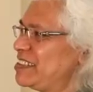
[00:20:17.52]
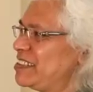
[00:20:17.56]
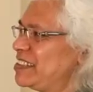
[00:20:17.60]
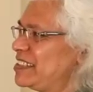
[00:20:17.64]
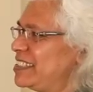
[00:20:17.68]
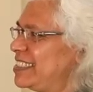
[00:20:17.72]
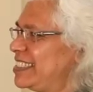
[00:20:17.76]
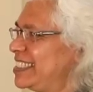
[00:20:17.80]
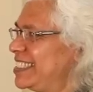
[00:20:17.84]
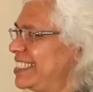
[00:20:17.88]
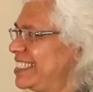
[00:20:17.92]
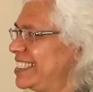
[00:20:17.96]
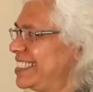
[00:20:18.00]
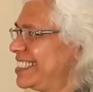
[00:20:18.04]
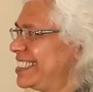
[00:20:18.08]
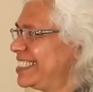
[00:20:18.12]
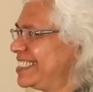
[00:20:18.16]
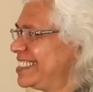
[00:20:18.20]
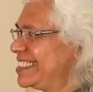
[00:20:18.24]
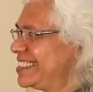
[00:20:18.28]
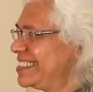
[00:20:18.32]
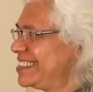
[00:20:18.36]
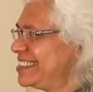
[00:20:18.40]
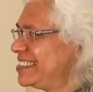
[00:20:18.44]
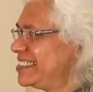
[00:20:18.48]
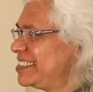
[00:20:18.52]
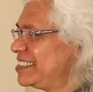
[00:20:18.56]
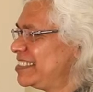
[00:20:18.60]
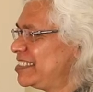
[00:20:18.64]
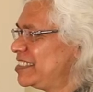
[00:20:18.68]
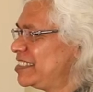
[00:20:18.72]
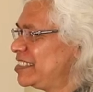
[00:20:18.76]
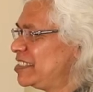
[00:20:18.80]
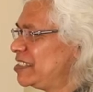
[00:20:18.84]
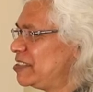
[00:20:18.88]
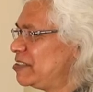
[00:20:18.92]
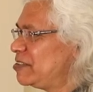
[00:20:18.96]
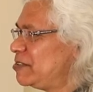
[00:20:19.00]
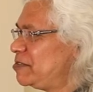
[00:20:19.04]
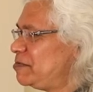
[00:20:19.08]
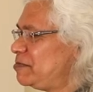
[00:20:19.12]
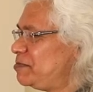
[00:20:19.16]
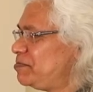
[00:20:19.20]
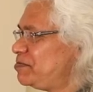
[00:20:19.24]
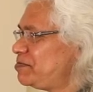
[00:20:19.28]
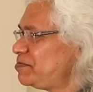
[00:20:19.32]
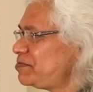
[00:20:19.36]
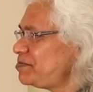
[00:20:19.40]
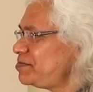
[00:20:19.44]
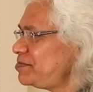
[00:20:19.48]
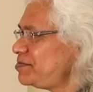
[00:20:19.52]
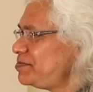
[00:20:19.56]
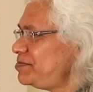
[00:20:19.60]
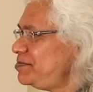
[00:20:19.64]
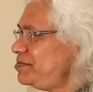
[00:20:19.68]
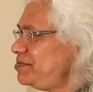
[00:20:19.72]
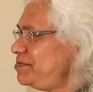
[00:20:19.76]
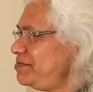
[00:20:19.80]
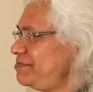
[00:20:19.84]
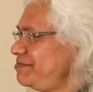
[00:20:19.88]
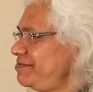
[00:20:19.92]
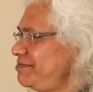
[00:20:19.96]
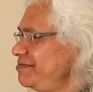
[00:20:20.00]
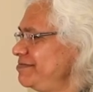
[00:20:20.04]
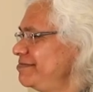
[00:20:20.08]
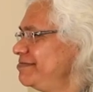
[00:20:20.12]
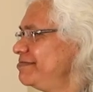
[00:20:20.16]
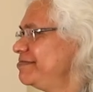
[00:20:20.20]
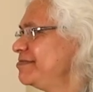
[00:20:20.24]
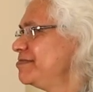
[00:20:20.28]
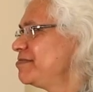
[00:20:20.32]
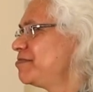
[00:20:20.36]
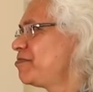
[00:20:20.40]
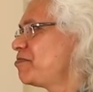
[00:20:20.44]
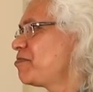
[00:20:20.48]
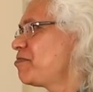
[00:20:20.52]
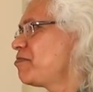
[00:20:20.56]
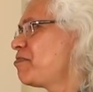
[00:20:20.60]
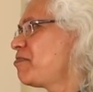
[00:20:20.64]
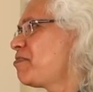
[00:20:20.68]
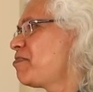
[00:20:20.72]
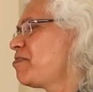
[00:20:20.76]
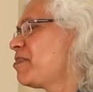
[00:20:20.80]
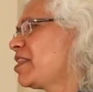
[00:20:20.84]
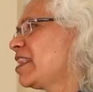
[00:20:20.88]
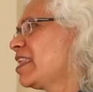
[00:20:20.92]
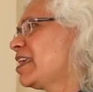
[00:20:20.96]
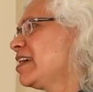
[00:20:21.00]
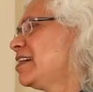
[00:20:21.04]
This person isn't speaking.